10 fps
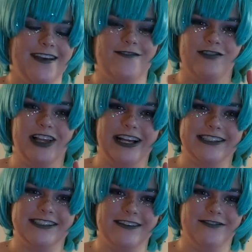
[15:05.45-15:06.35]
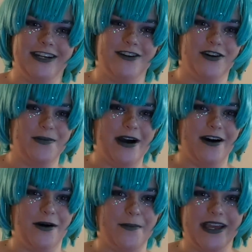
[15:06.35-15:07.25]
if you would like to see a video
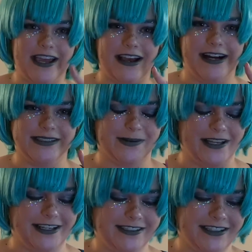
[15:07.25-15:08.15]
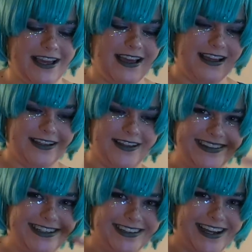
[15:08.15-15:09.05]
about making cosplays, let
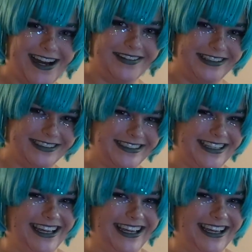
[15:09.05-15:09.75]
me know in the comments.